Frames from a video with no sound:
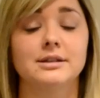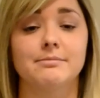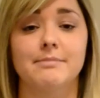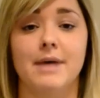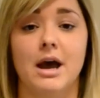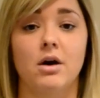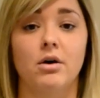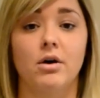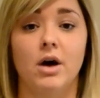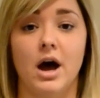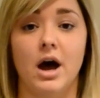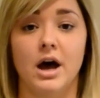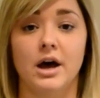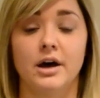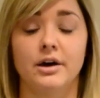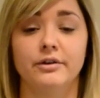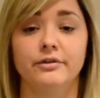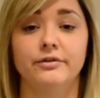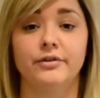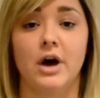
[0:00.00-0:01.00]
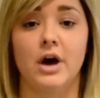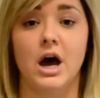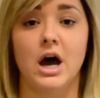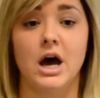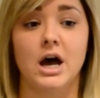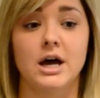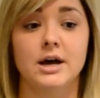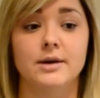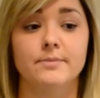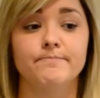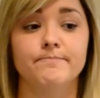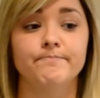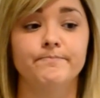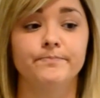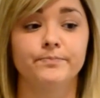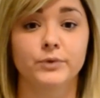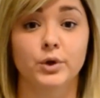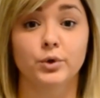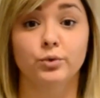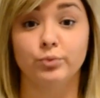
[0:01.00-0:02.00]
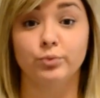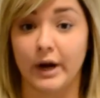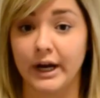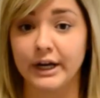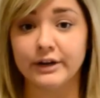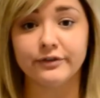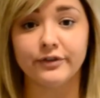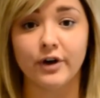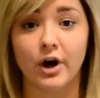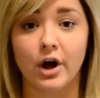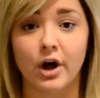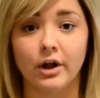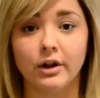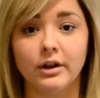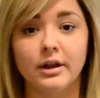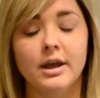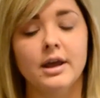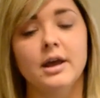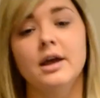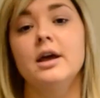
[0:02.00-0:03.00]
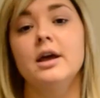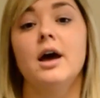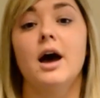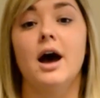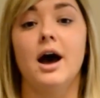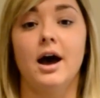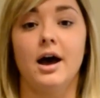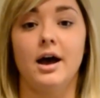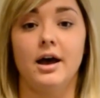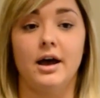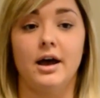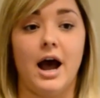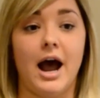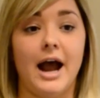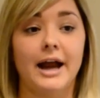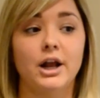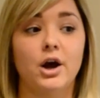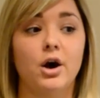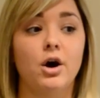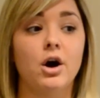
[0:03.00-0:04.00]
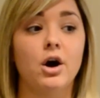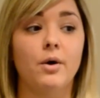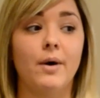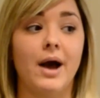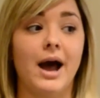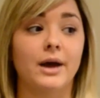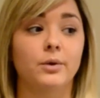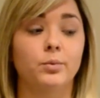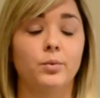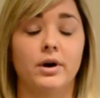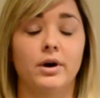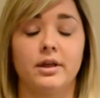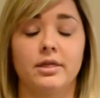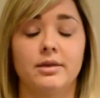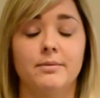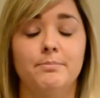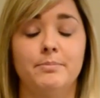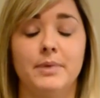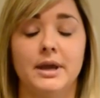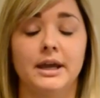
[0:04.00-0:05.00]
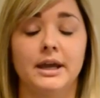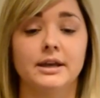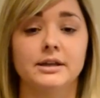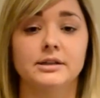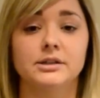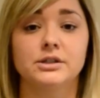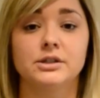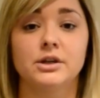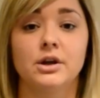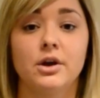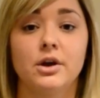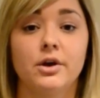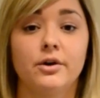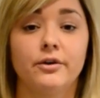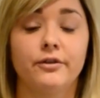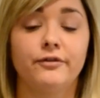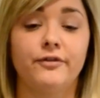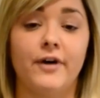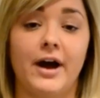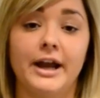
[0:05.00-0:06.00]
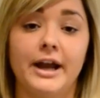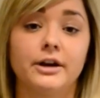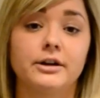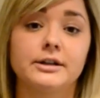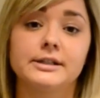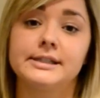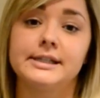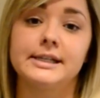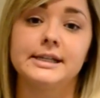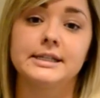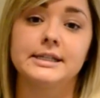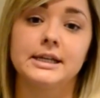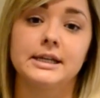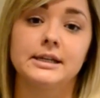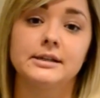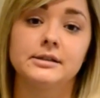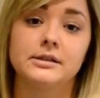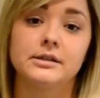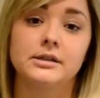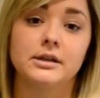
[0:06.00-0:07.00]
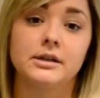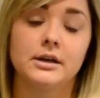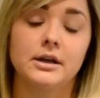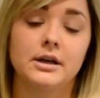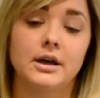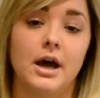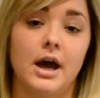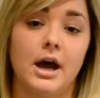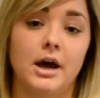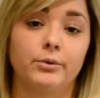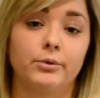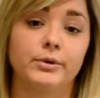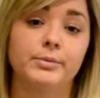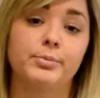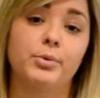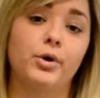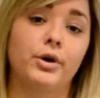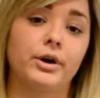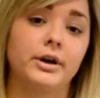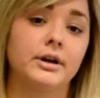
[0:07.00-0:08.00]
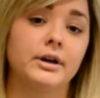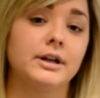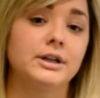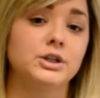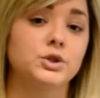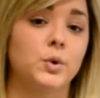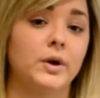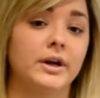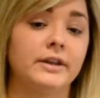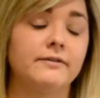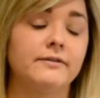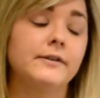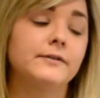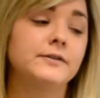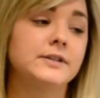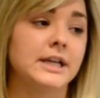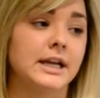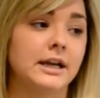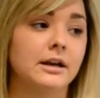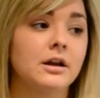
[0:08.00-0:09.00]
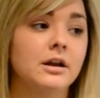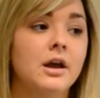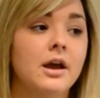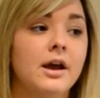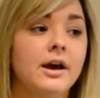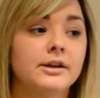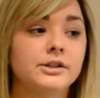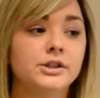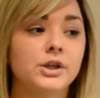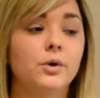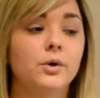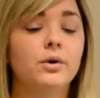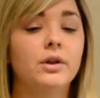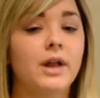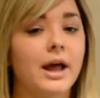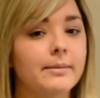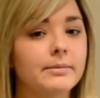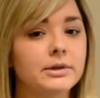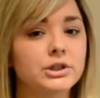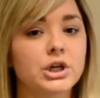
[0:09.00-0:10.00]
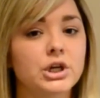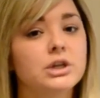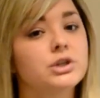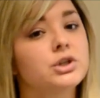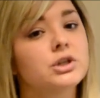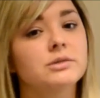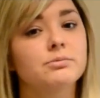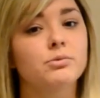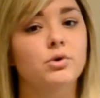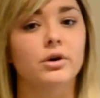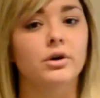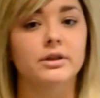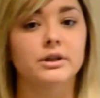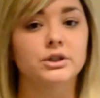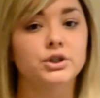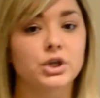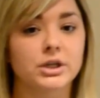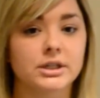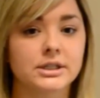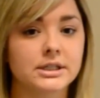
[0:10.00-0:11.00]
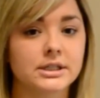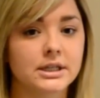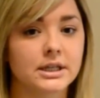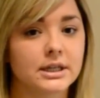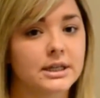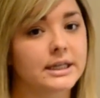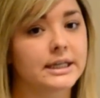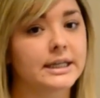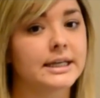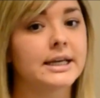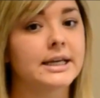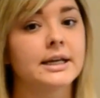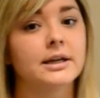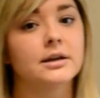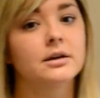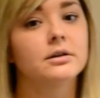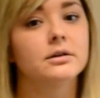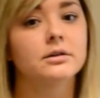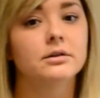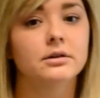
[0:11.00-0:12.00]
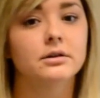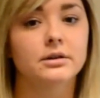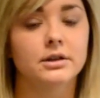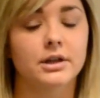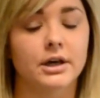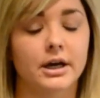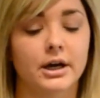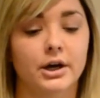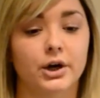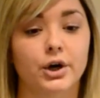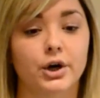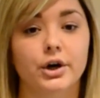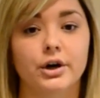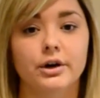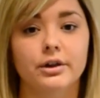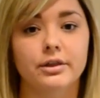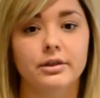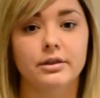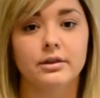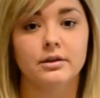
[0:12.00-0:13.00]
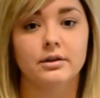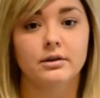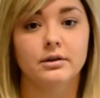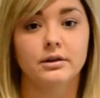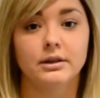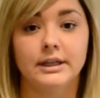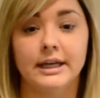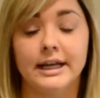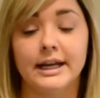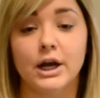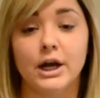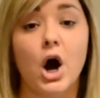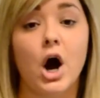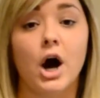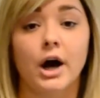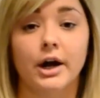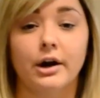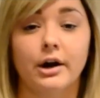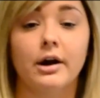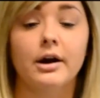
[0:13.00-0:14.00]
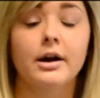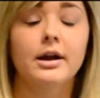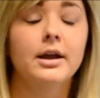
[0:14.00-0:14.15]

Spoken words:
amount of rainfall. Idaho had one of the biggest fire seasons reported in 2015. So climate change is more than just the heat, the Earth getting hotter.